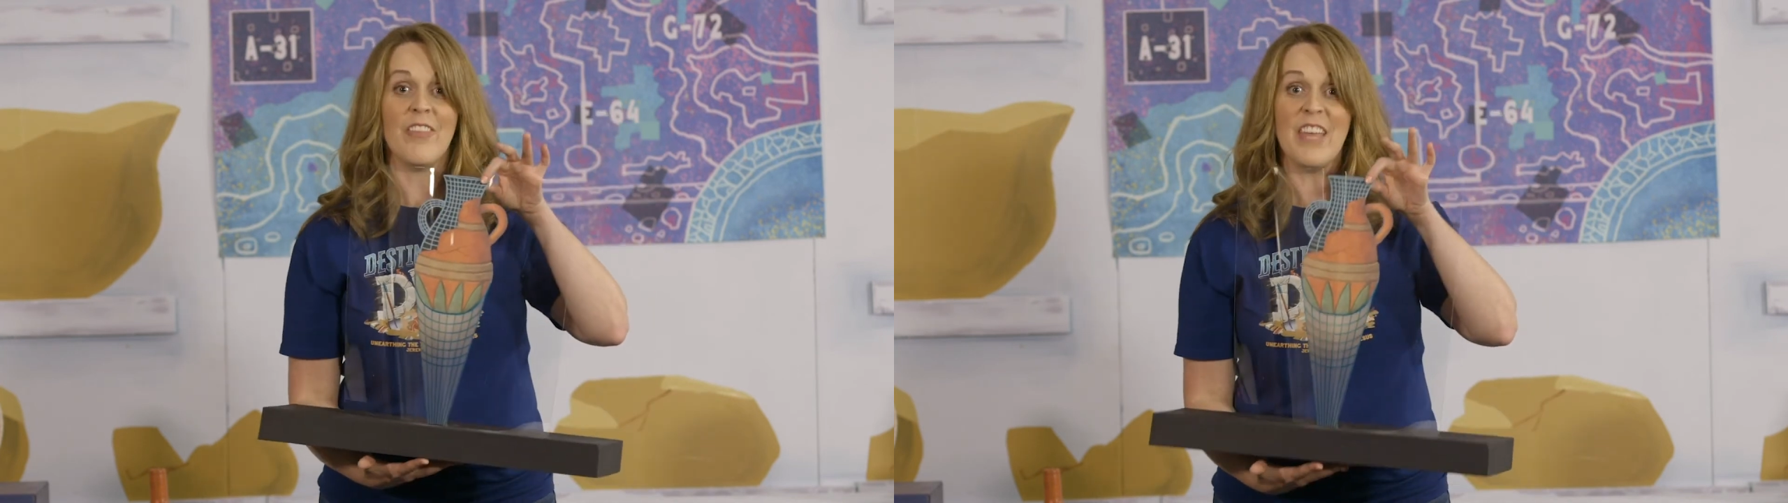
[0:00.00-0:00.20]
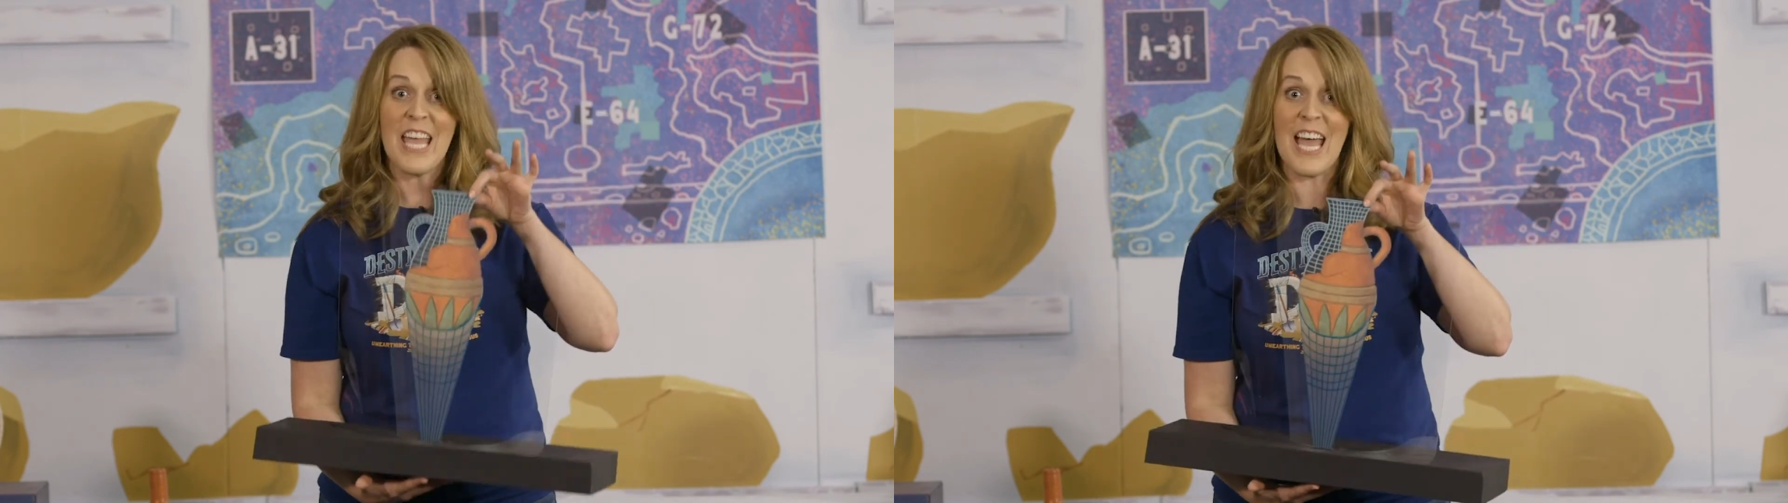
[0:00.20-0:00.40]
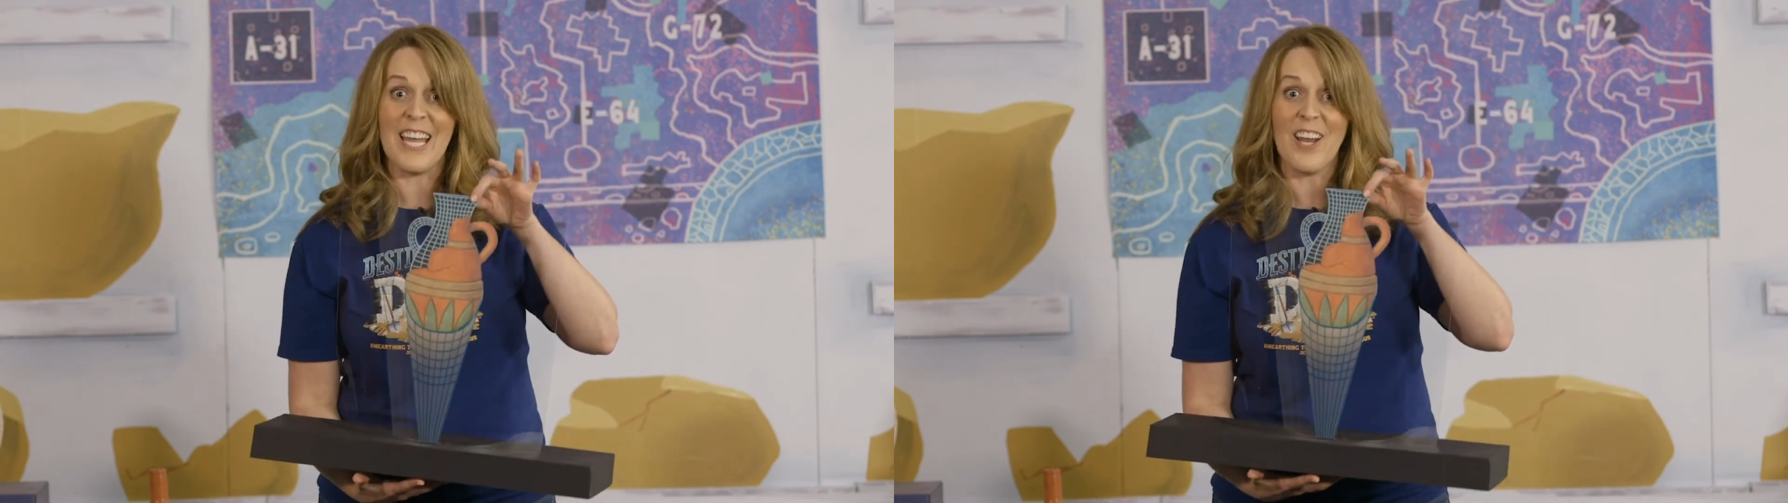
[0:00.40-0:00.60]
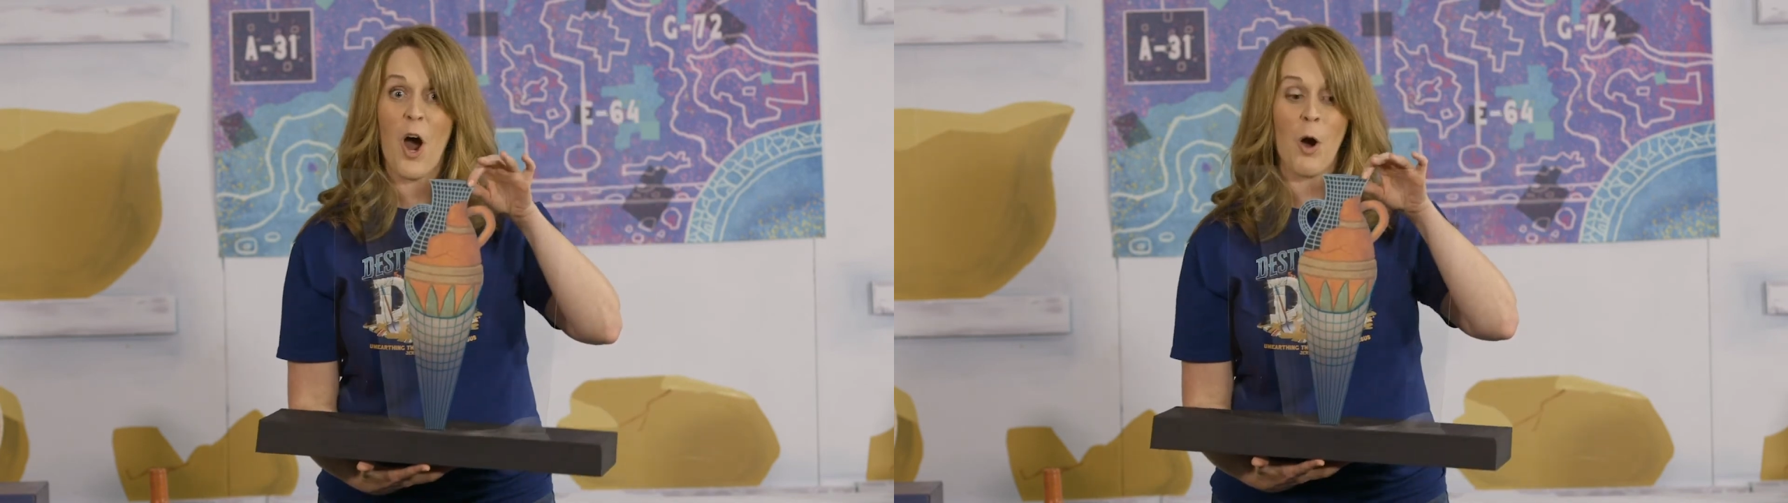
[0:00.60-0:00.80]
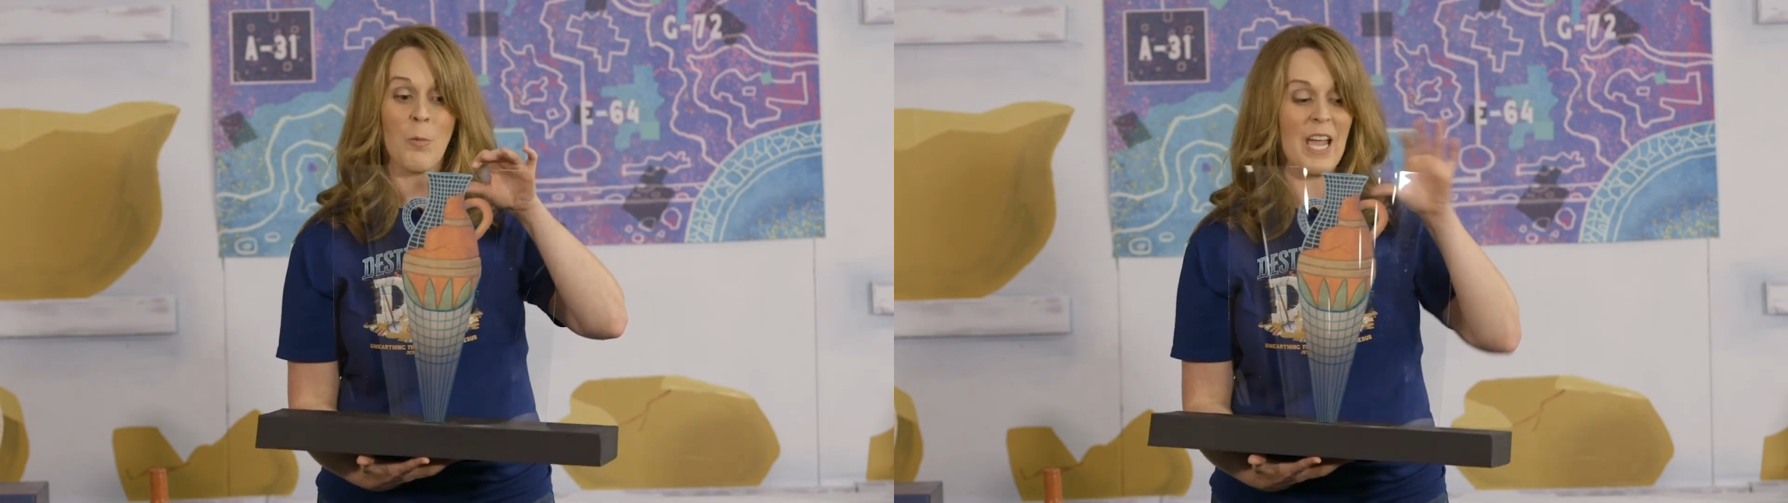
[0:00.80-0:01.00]
Then
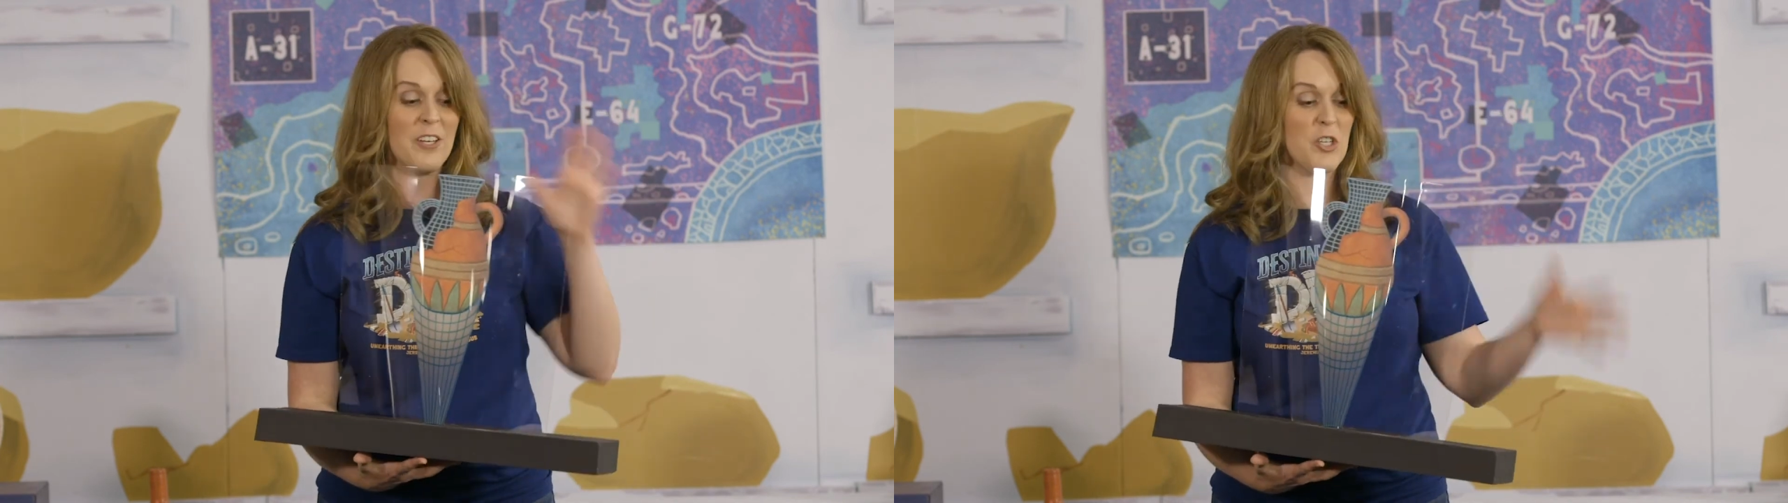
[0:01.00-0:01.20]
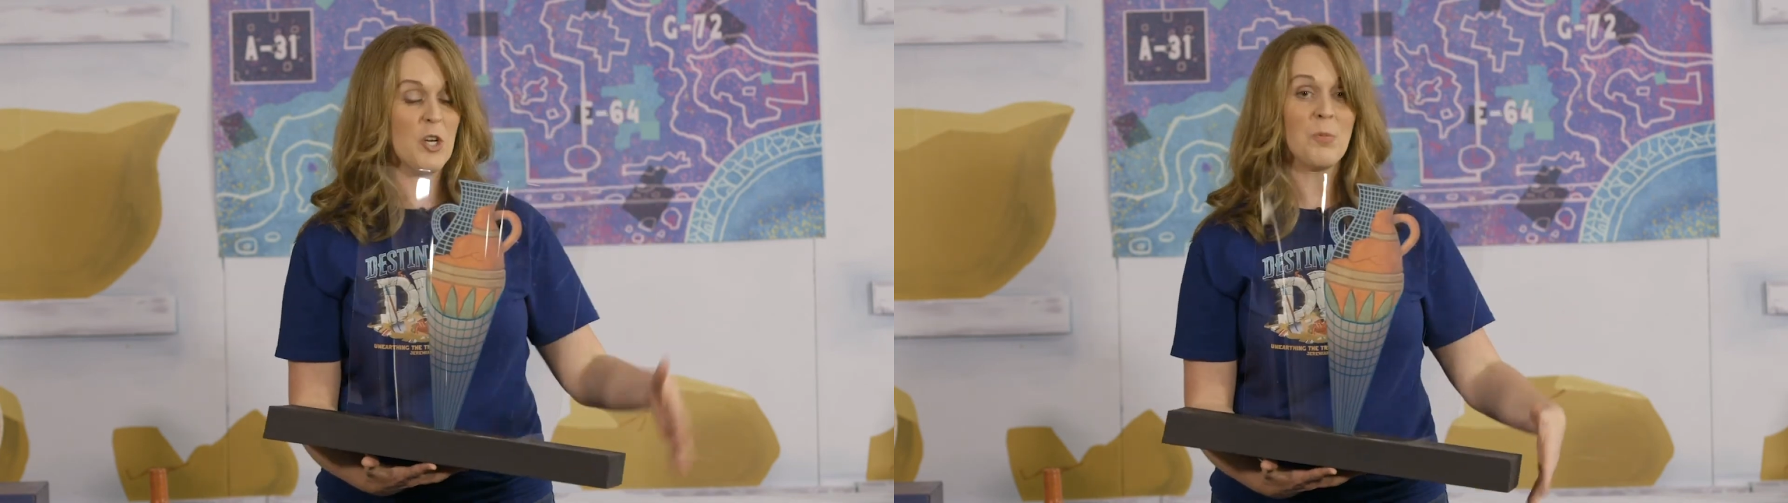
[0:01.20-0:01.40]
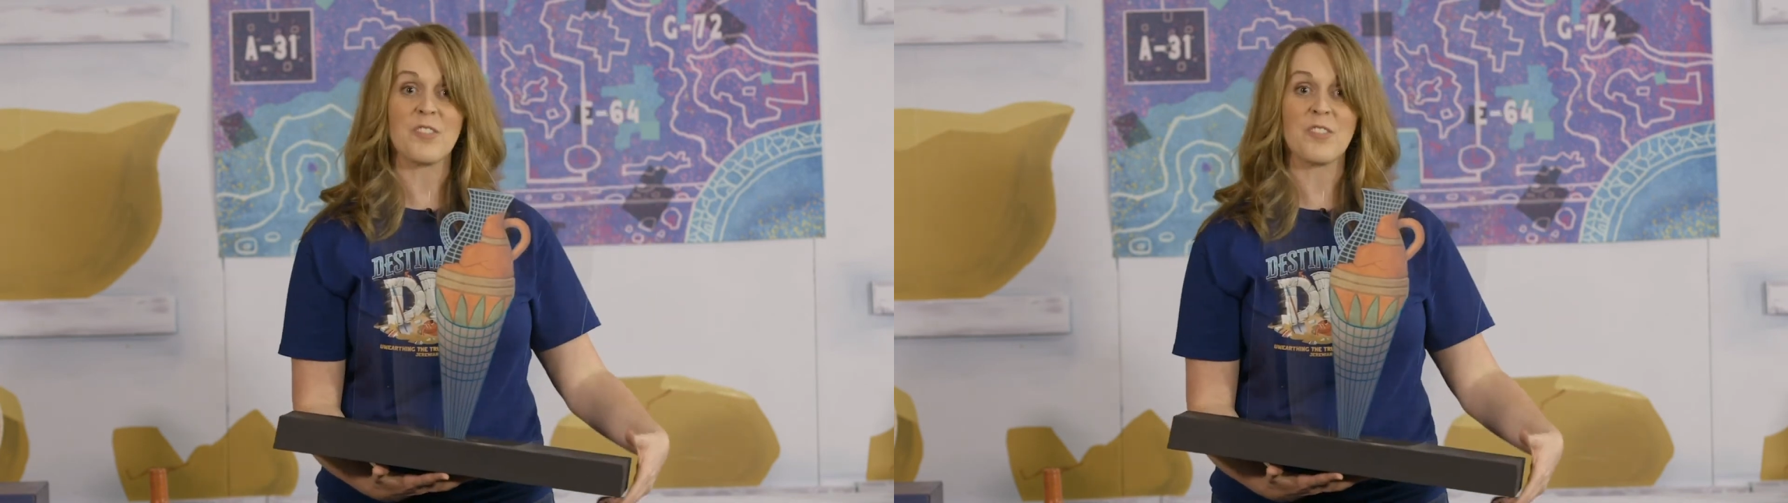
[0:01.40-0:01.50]
all we had to do